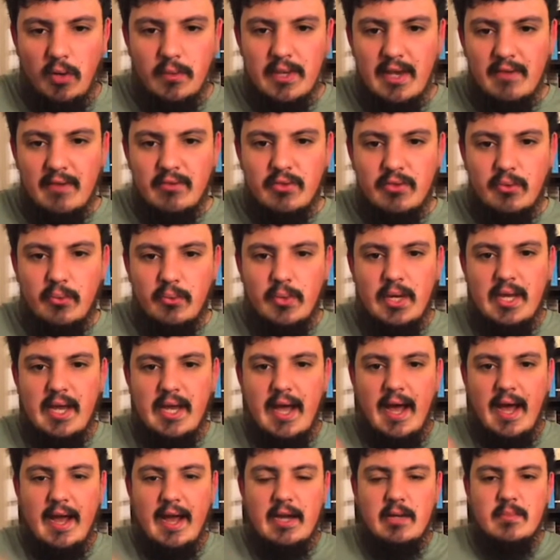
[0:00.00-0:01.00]
We have
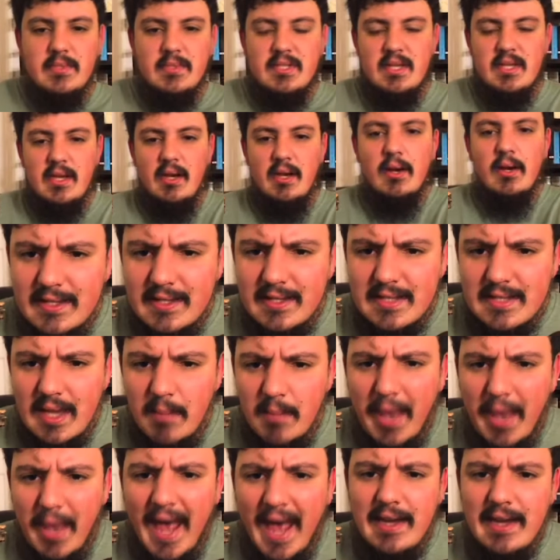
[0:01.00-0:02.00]
3 items here. Let's
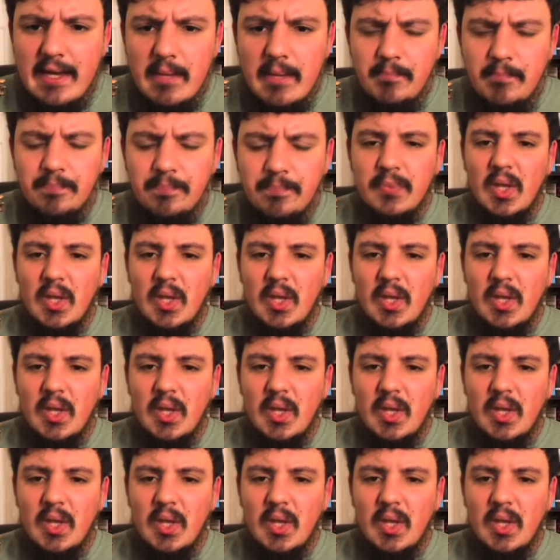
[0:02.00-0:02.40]
get Patty.